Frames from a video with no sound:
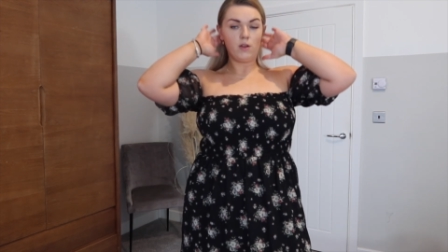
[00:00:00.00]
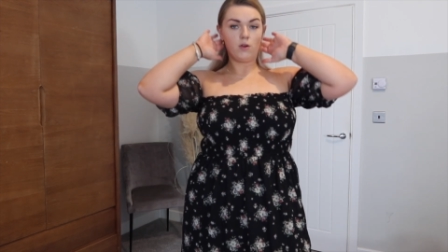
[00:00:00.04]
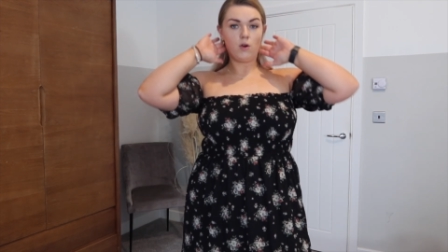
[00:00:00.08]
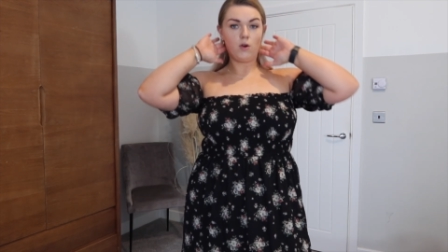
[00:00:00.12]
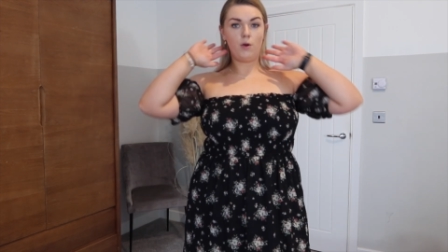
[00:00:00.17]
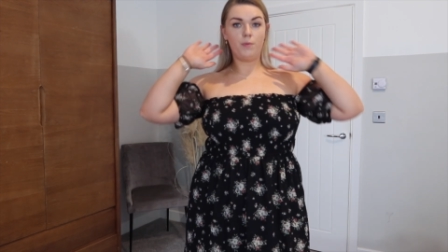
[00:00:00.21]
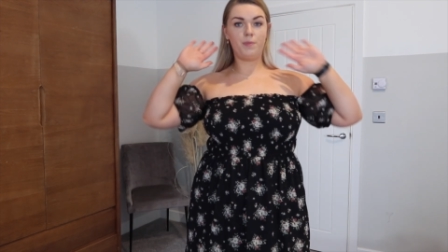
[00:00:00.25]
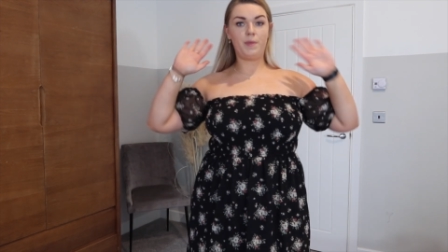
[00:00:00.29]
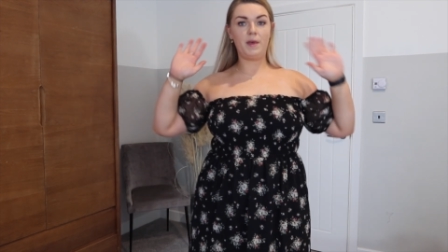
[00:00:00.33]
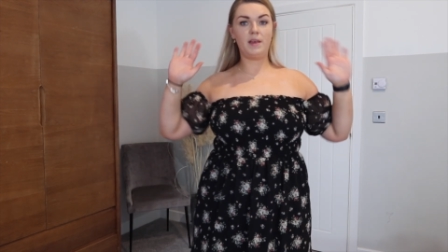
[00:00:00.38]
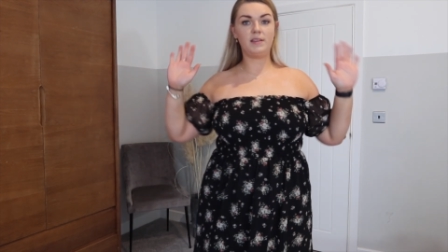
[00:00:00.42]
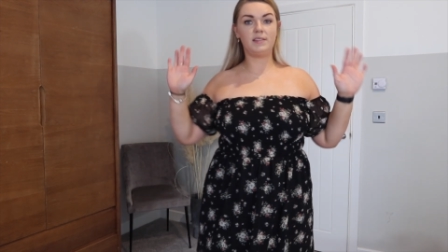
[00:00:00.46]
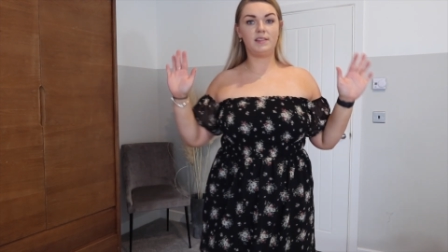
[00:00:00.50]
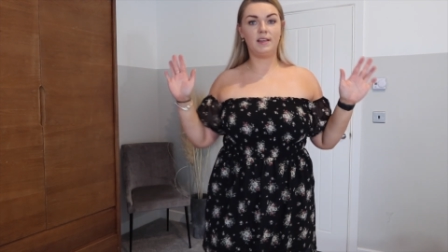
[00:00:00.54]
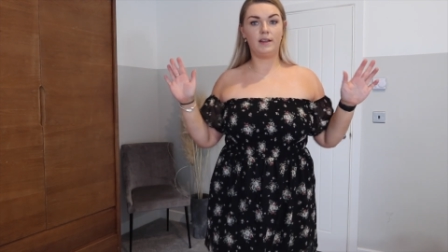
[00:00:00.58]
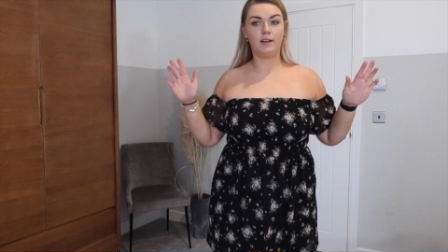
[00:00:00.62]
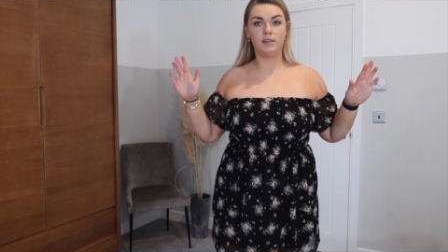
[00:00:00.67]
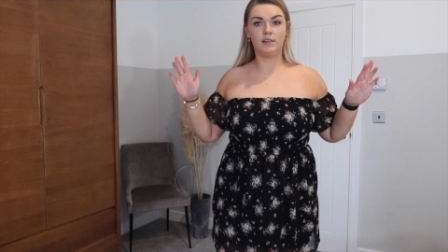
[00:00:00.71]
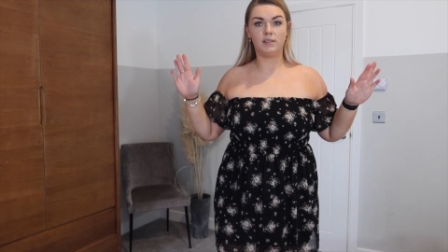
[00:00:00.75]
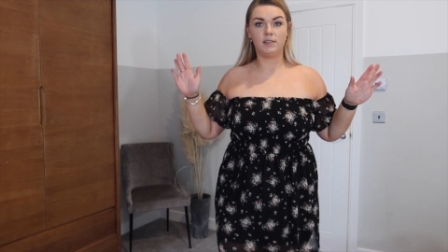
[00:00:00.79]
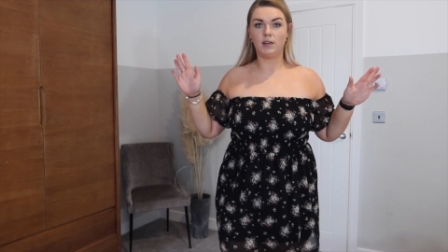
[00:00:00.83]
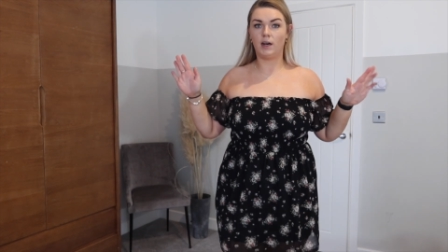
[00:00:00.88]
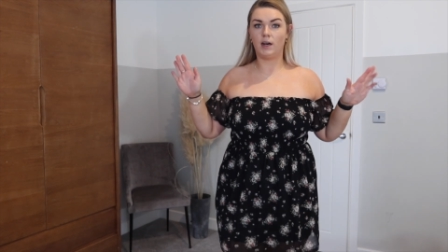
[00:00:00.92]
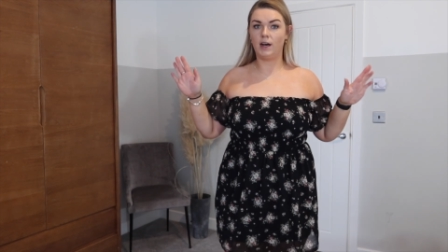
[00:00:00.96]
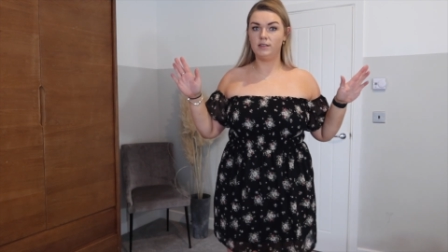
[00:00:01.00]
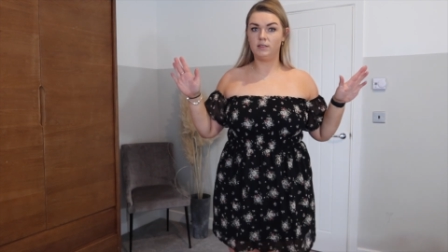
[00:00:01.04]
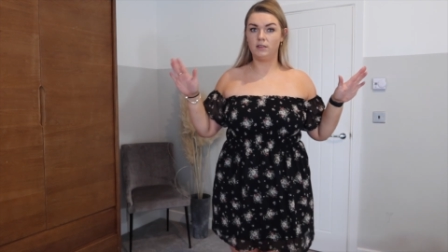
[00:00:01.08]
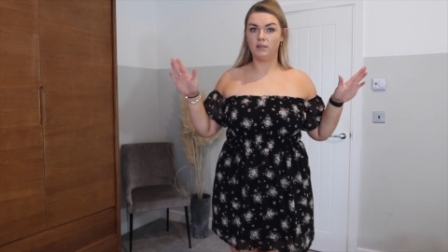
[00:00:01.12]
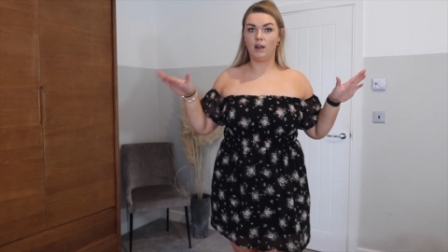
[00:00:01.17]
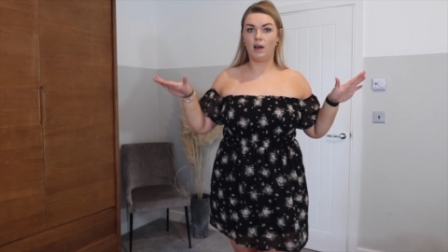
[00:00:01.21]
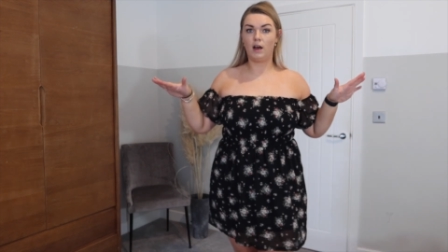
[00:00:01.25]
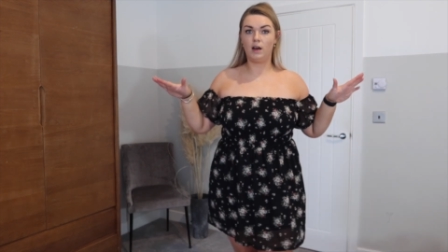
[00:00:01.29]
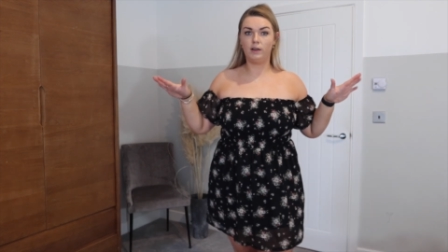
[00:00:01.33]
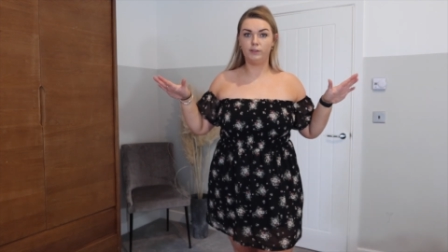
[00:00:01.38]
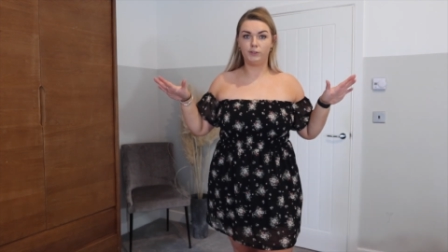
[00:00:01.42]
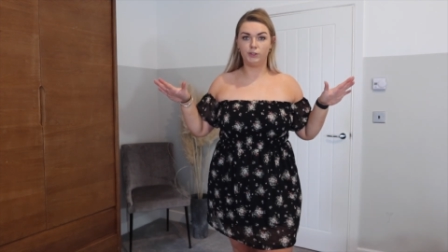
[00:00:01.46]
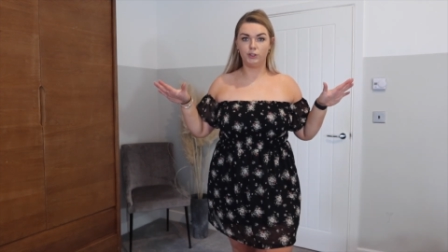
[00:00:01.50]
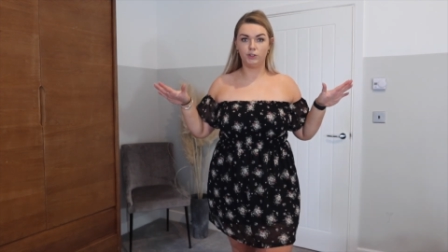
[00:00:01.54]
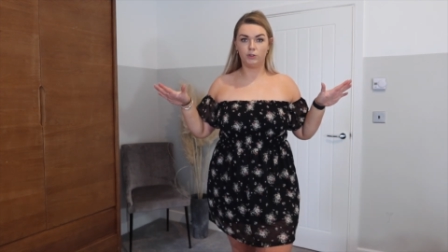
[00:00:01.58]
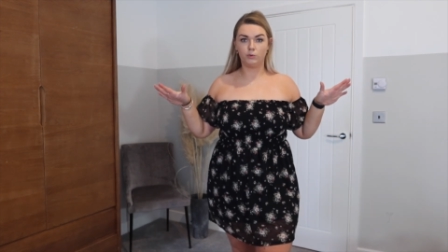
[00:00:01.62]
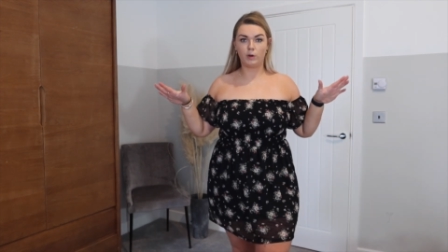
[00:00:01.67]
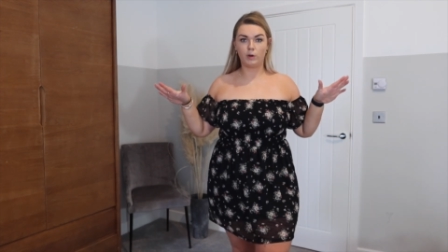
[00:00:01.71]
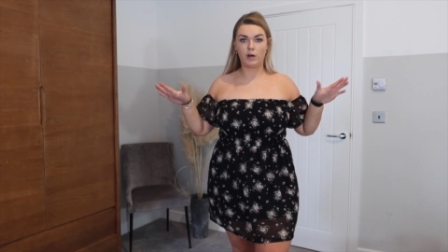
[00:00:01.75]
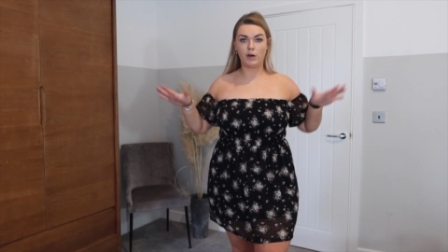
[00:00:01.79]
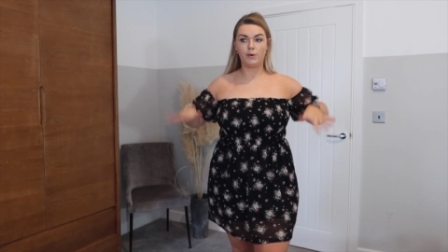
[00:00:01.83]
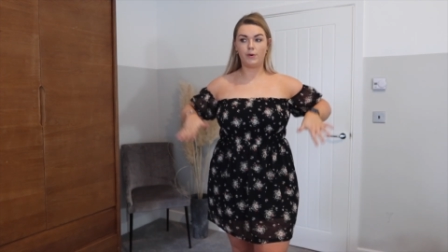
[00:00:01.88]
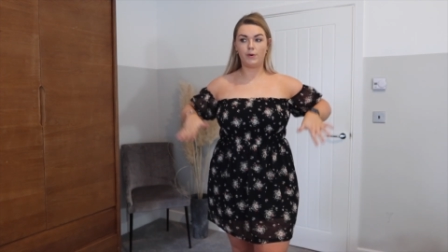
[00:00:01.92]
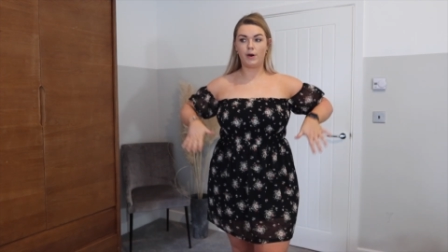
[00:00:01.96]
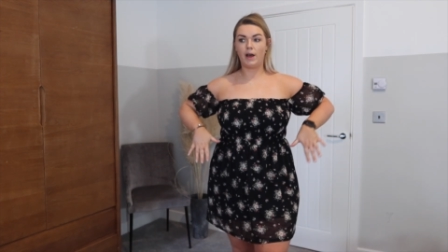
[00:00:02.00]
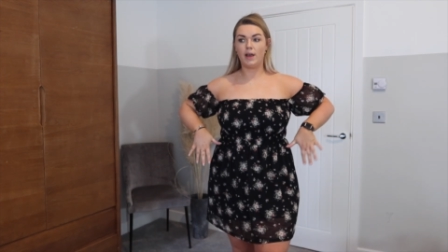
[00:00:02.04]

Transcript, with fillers: got this in a size large as well.